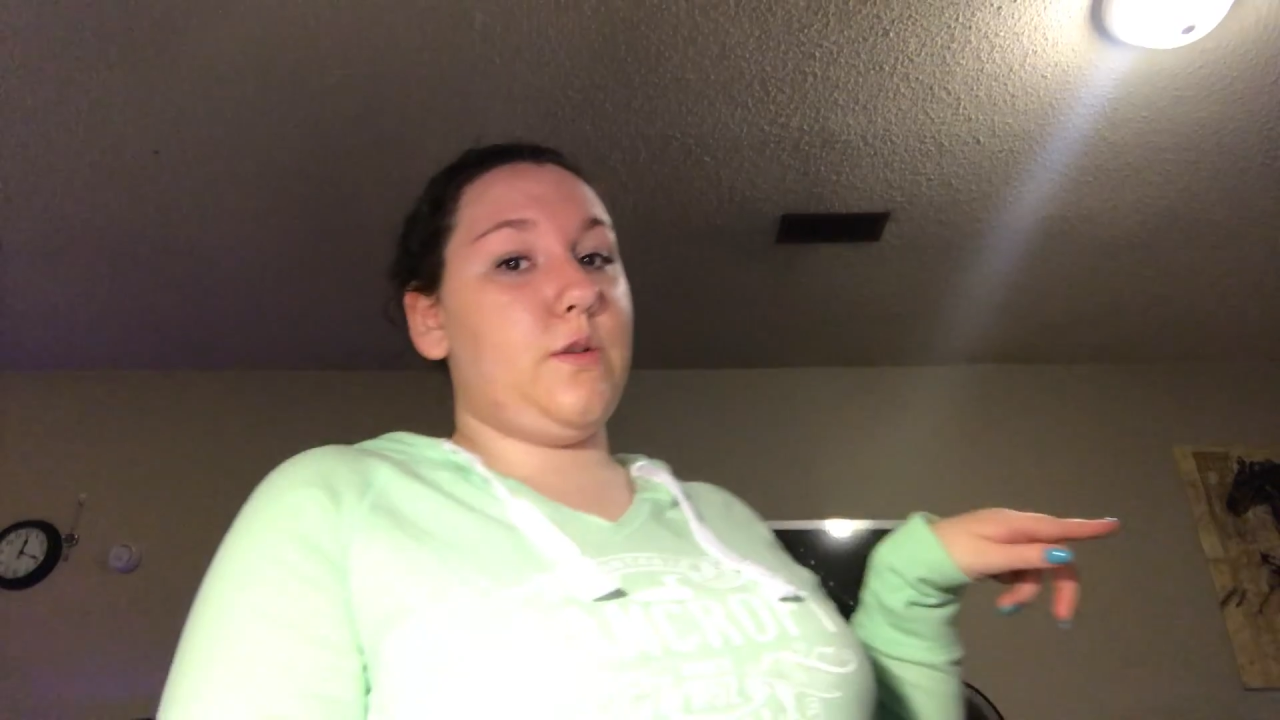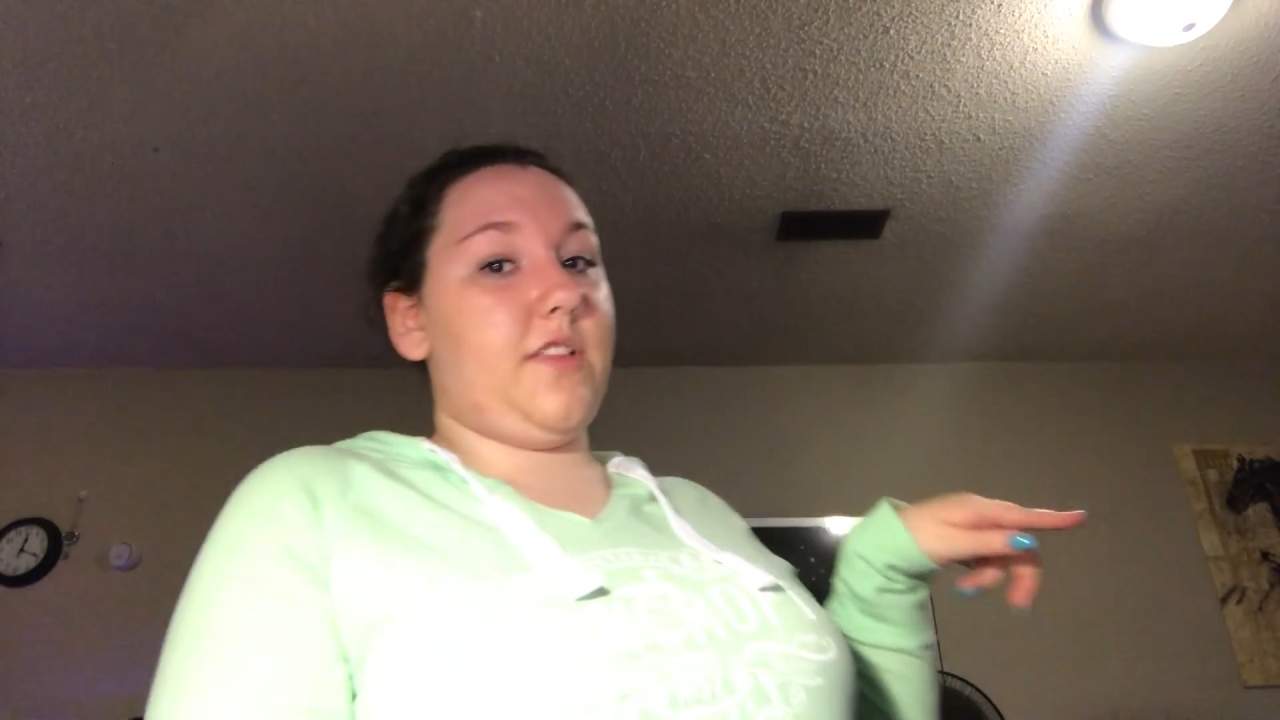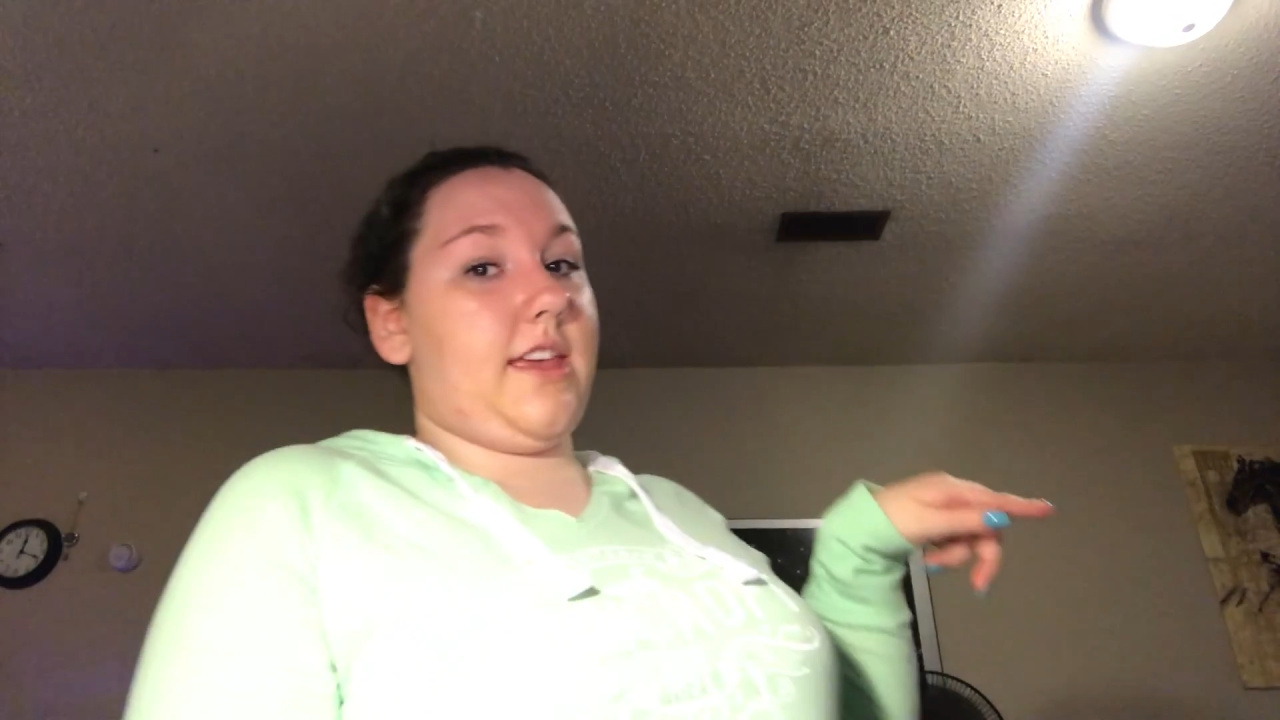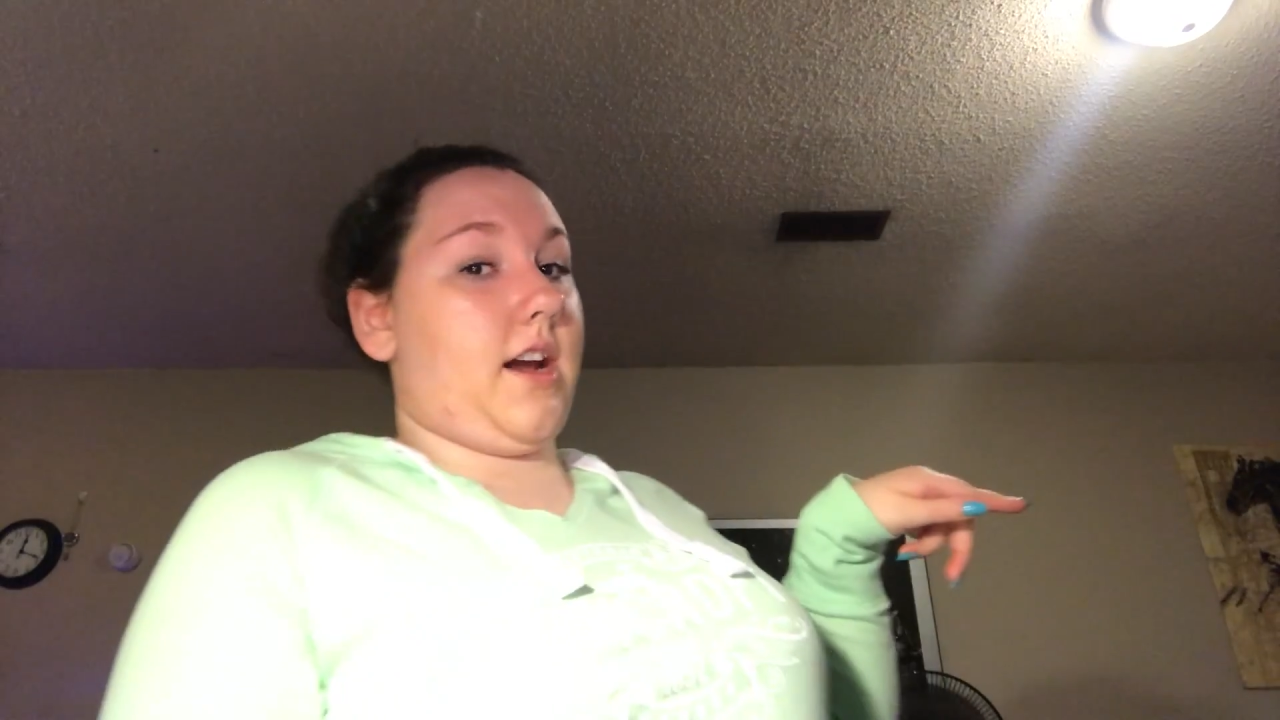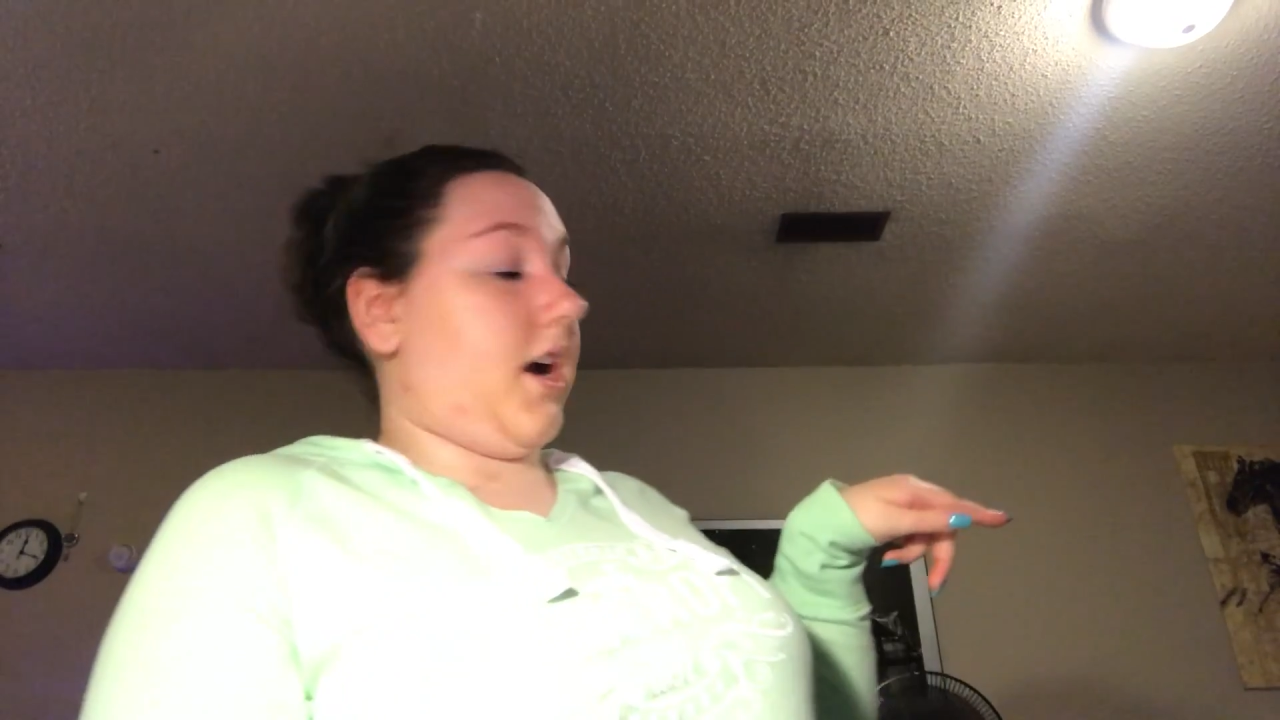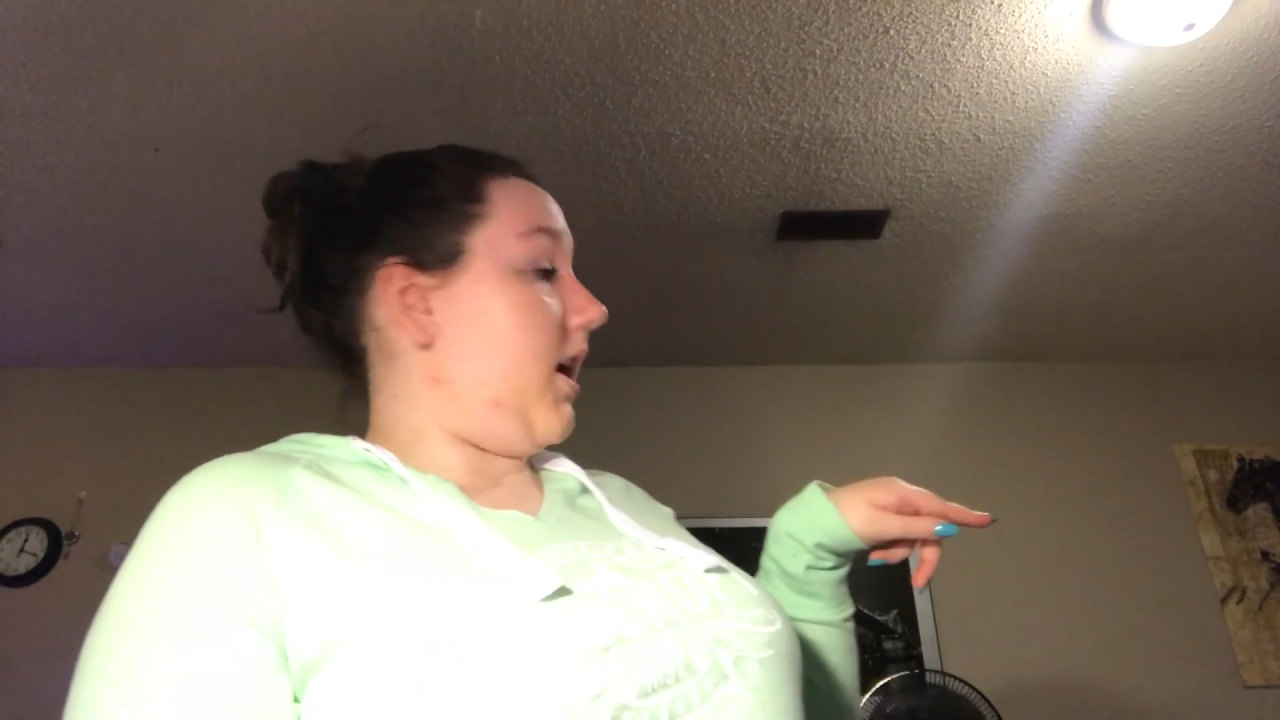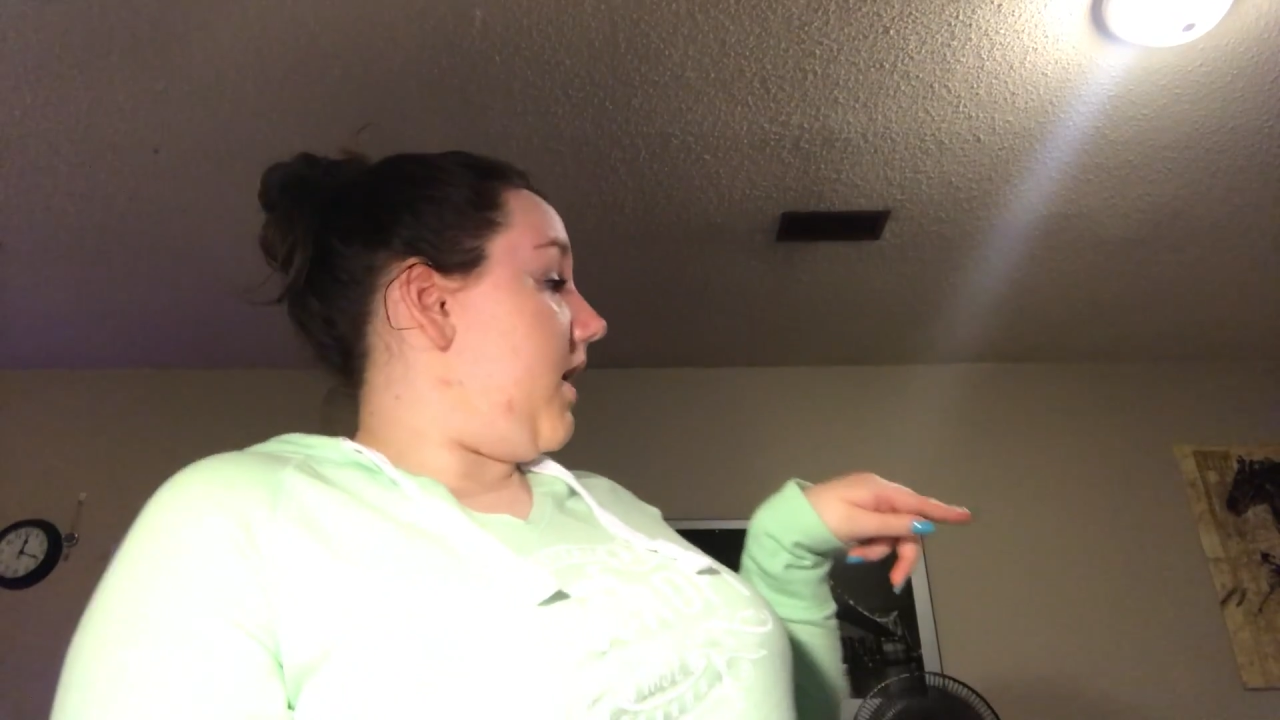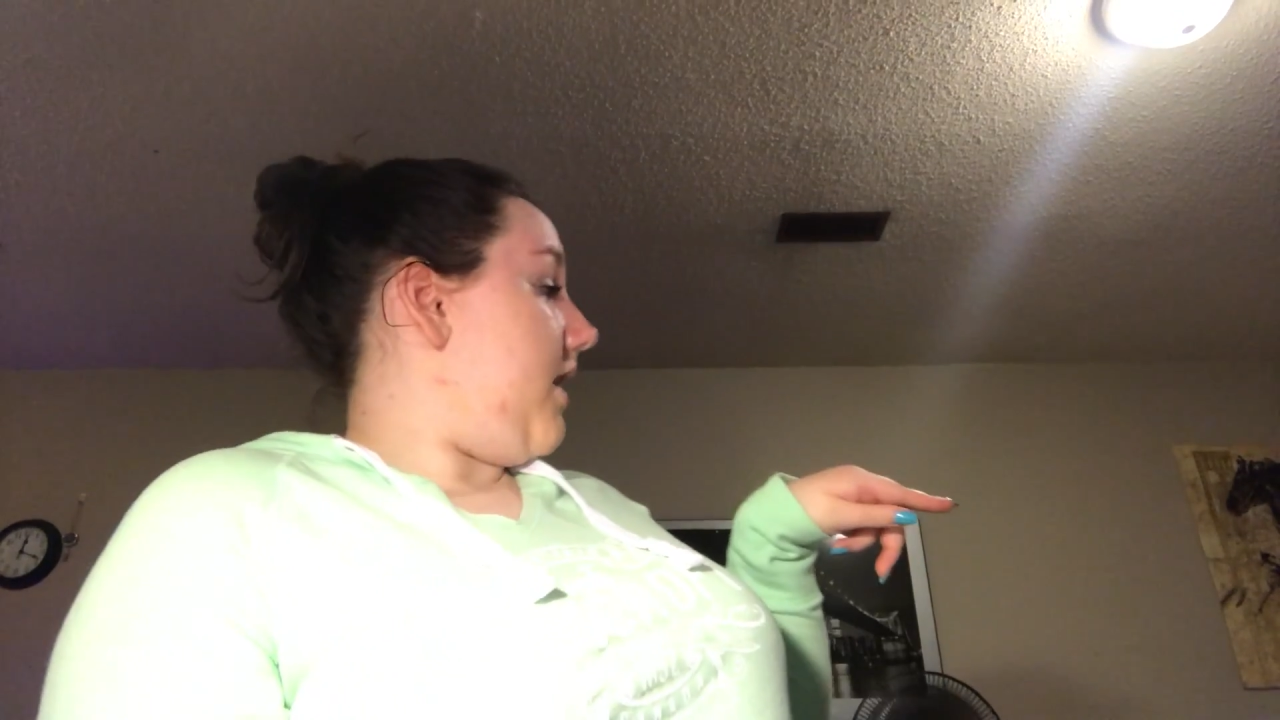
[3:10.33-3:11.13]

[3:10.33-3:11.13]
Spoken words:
over there,